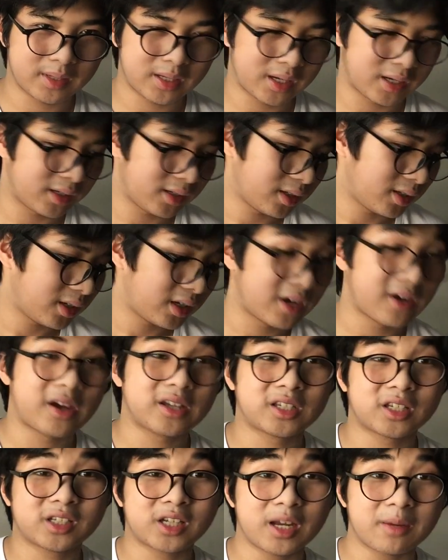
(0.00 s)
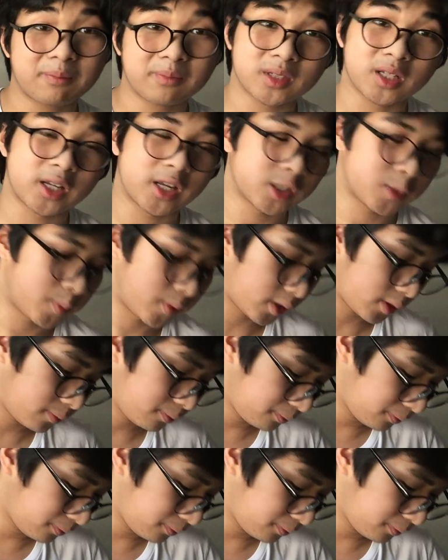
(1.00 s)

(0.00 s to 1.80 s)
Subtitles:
hey, it has a shape, it's a Les Paul.